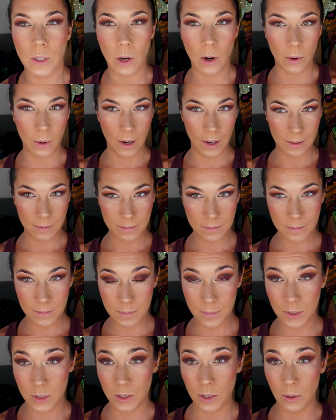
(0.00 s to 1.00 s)
All right,
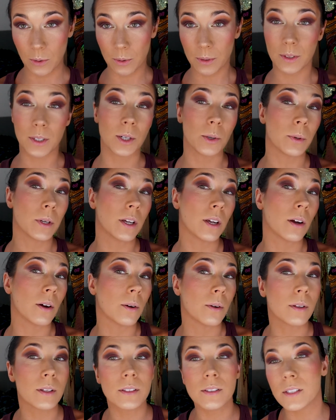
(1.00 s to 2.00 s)
so there we
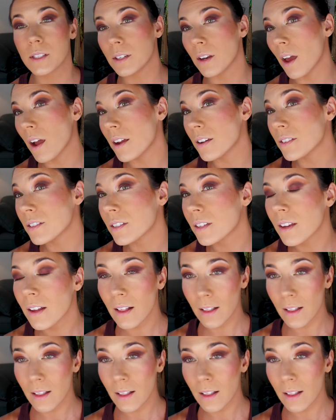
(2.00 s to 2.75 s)
go. It's a nice,